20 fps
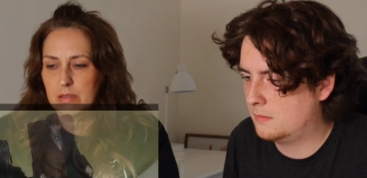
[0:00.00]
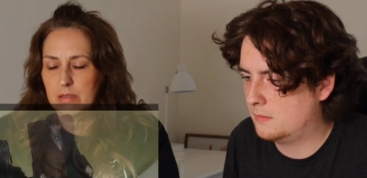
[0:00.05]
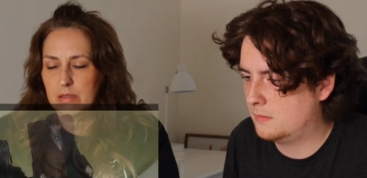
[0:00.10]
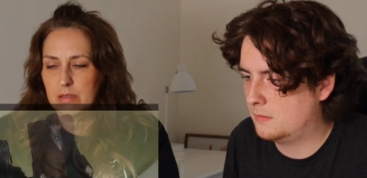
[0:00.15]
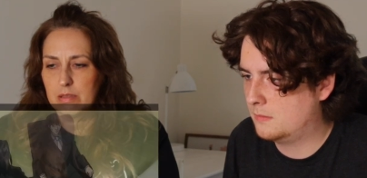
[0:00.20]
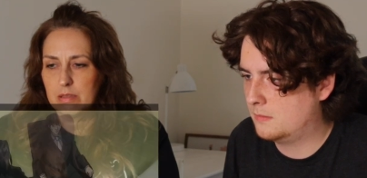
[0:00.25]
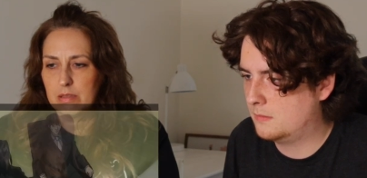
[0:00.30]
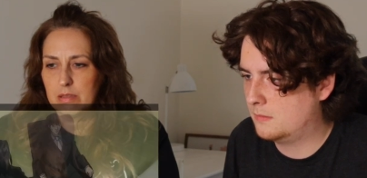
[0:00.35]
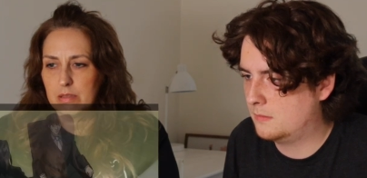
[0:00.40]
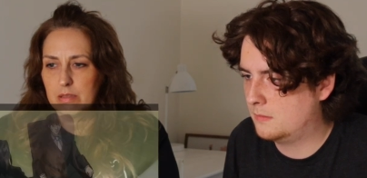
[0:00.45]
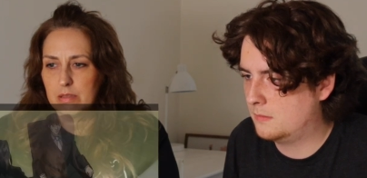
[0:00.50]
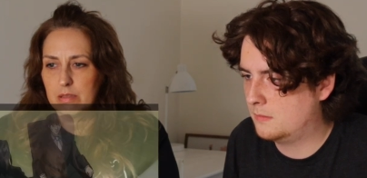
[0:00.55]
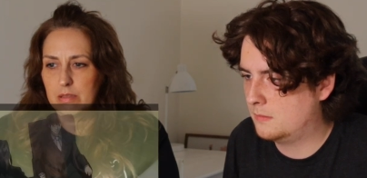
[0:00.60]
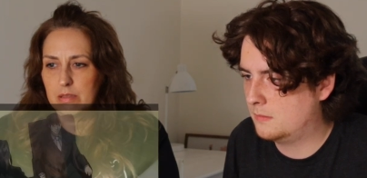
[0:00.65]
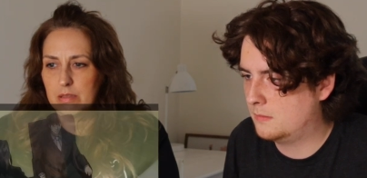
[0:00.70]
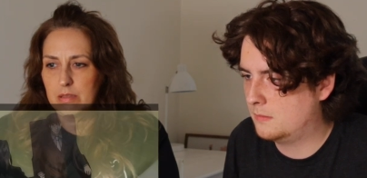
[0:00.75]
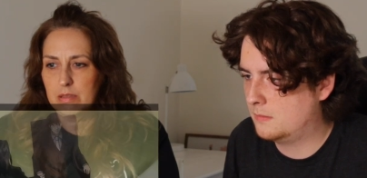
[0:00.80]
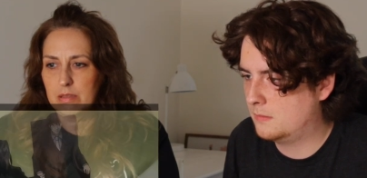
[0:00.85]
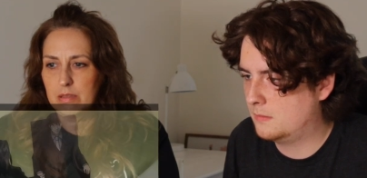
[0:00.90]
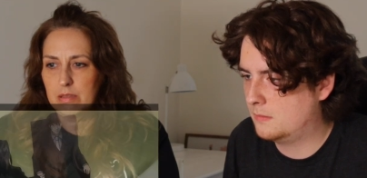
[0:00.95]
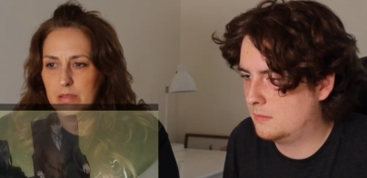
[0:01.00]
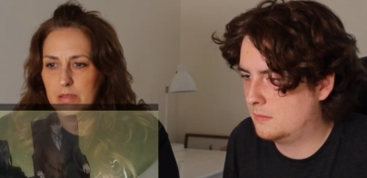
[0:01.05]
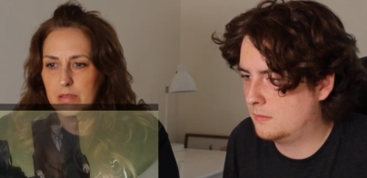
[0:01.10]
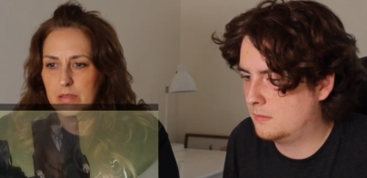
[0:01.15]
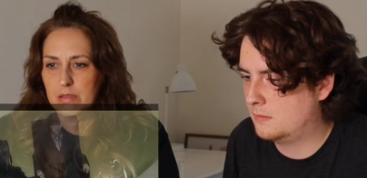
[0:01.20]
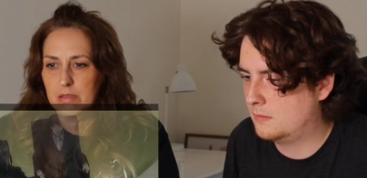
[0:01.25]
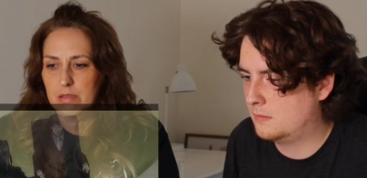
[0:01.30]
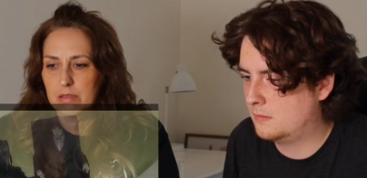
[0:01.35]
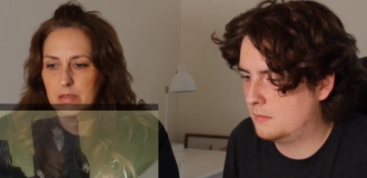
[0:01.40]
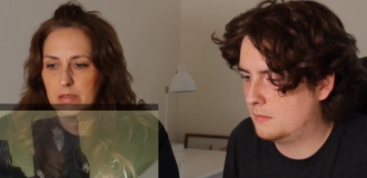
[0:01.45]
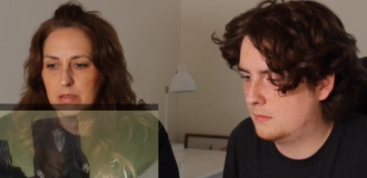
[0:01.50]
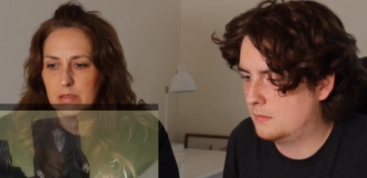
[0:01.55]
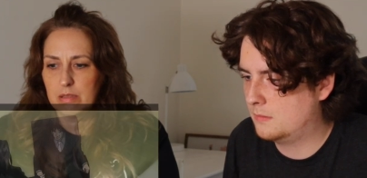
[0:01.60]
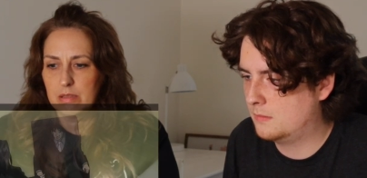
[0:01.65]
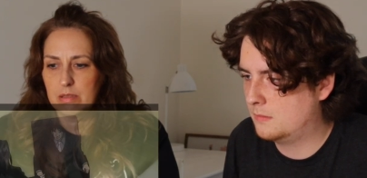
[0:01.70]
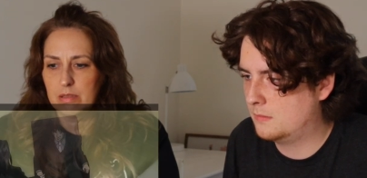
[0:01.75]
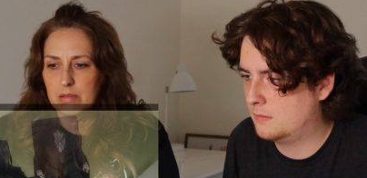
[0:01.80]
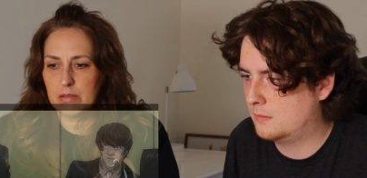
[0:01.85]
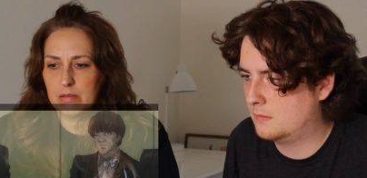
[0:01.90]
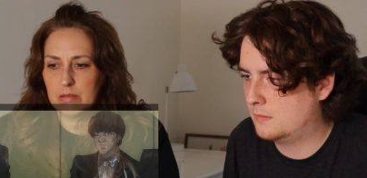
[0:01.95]

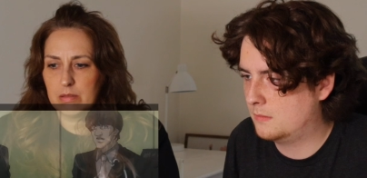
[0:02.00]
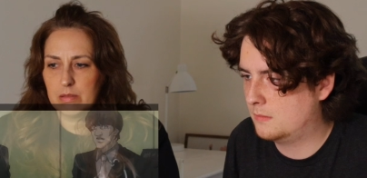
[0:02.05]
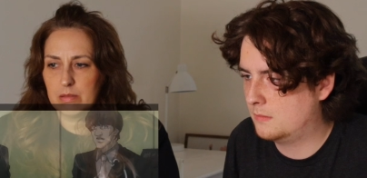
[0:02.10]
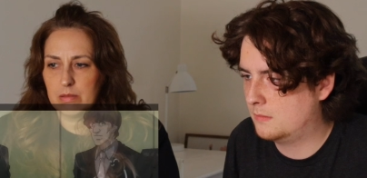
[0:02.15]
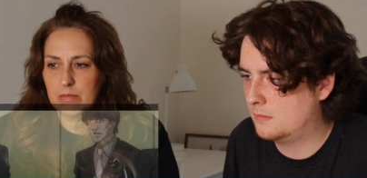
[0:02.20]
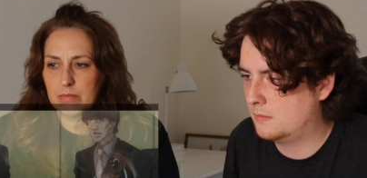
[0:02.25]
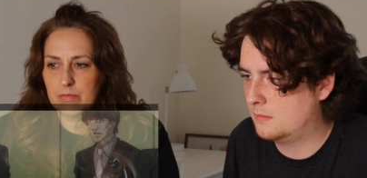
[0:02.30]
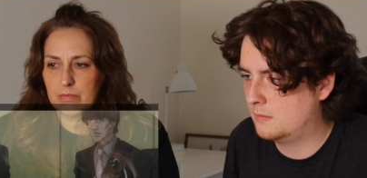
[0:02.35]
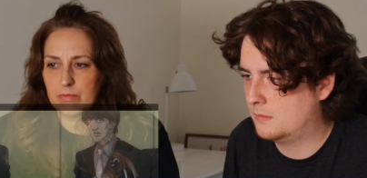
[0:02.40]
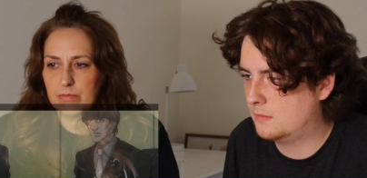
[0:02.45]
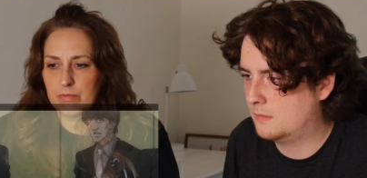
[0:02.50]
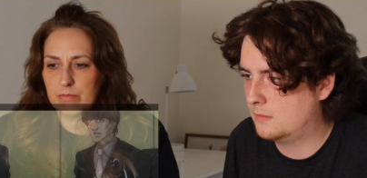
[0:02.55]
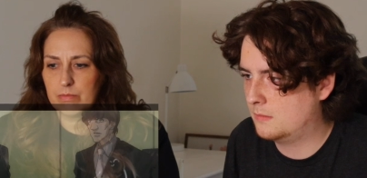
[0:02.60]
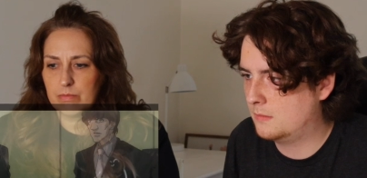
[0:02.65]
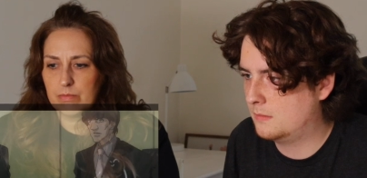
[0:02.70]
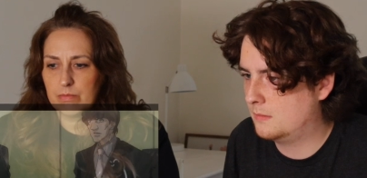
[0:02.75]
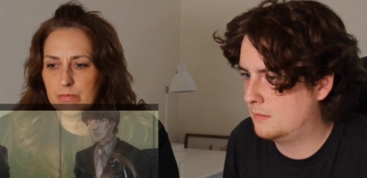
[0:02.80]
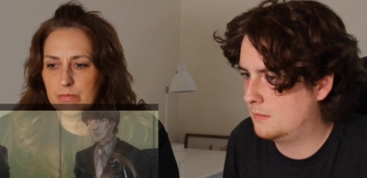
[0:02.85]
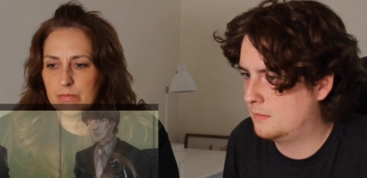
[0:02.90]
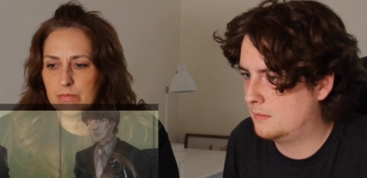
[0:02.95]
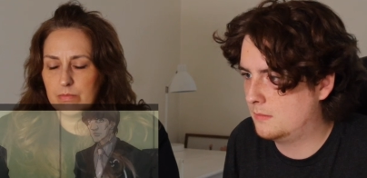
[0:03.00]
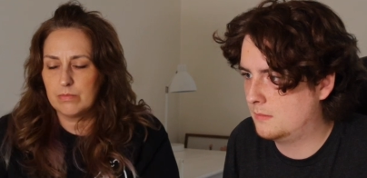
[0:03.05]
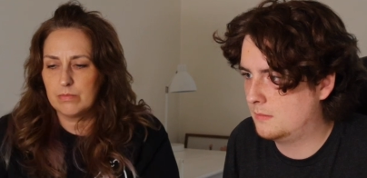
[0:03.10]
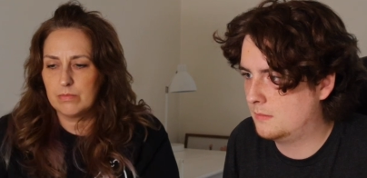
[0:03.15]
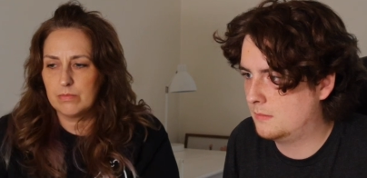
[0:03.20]
Nothing is said.